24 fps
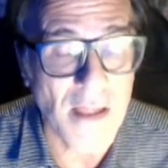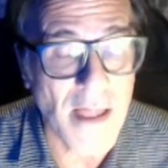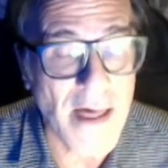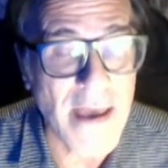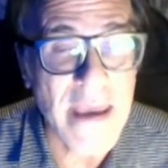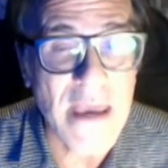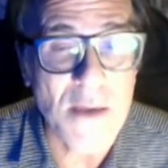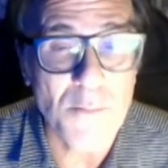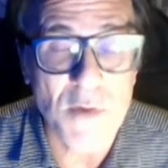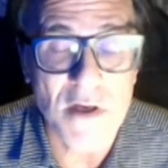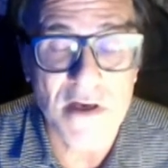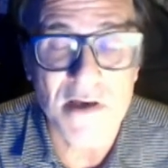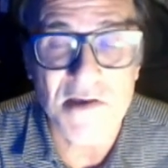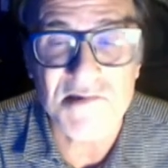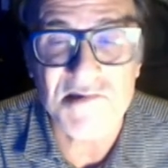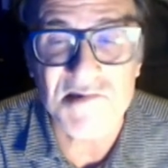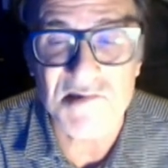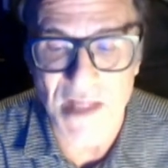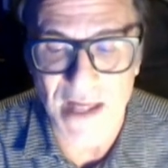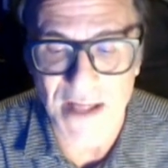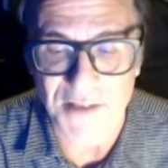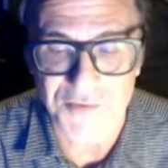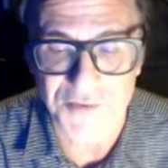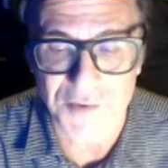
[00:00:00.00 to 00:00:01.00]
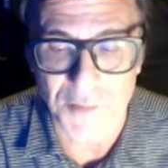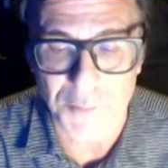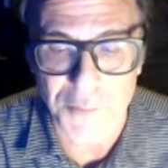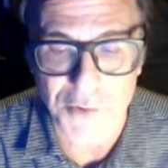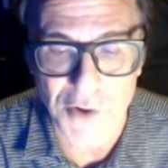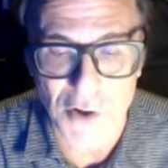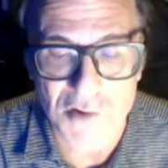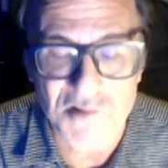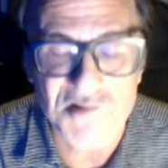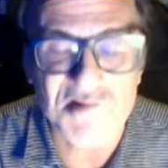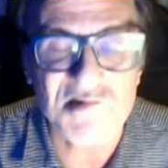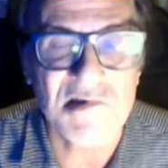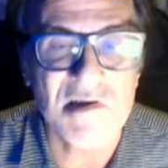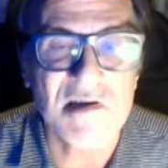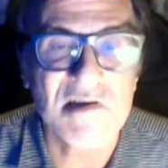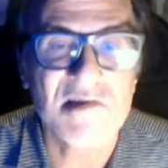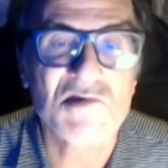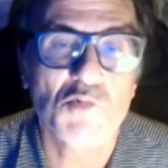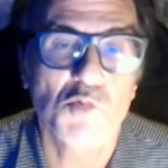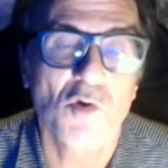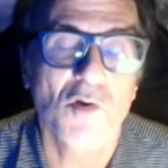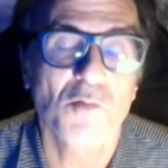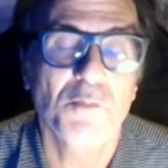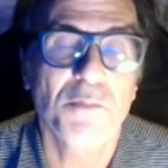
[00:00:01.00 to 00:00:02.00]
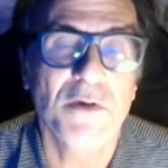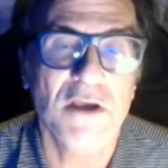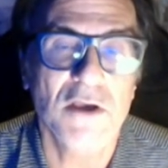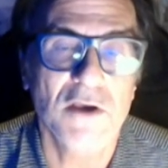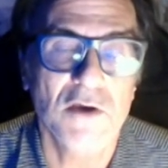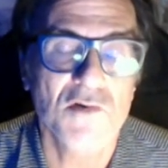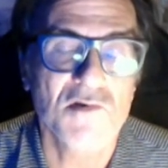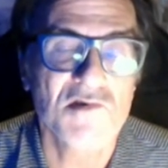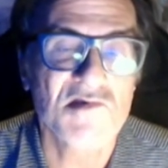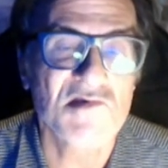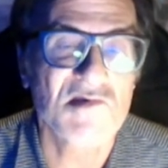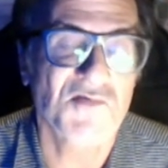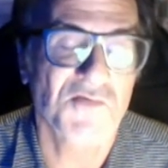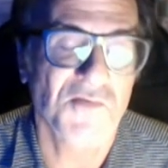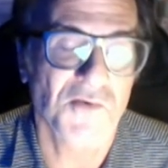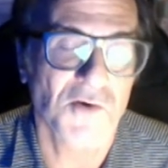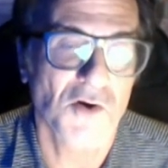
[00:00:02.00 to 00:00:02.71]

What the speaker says: claim is that the proceeds will be used